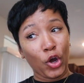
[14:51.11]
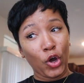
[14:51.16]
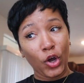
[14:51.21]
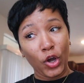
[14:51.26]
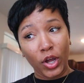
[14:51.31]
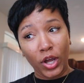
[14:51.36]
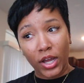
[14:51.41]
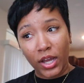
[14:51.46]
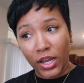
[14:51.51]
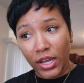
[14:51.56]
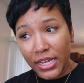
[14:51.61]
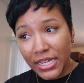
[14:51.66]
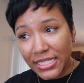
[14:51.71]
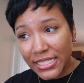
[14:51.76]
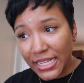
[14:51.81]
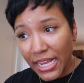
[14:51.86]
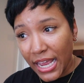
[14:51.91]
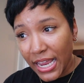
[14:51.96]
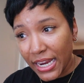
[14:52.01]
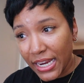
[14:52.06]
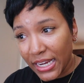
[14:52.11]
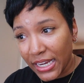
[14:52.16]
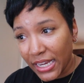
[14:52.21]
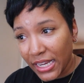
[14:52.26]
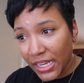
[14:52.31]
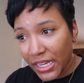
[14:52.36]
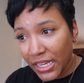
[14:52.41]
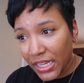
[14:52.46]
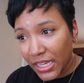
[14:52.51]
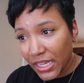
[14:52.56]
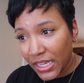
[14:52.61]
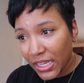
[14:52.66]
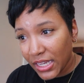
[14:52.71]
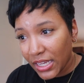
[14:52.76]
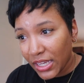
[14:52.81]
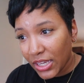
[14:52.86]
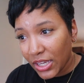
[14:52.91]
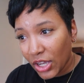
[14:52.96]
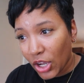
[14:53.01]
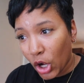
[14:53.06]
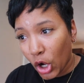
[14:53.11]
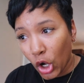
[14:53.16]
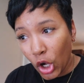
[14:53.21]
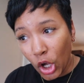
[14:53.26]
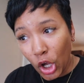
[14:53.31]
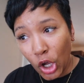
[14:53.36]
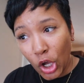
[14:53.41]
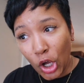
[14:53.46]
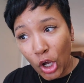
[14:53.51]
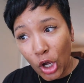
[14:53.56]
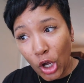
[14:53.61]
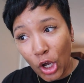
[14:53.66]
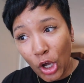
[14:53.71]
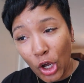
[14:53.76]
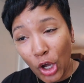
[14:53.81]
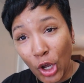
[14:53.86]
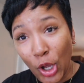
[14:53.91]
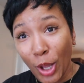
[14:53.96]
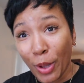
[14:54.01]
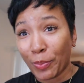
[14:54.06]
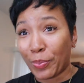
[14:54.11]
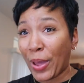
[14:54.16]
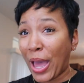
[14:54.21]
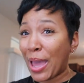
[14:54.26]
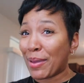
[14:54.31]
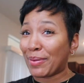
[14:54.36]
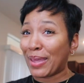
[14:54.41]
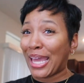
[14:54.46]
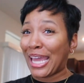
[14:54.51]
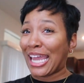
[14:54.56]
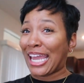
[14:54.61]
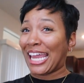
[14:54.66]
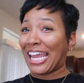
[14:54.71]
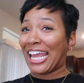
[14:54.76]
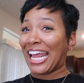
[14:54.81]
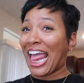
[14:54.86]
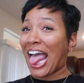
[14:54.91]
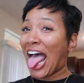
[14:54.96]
Oh! It say, oh! Baby!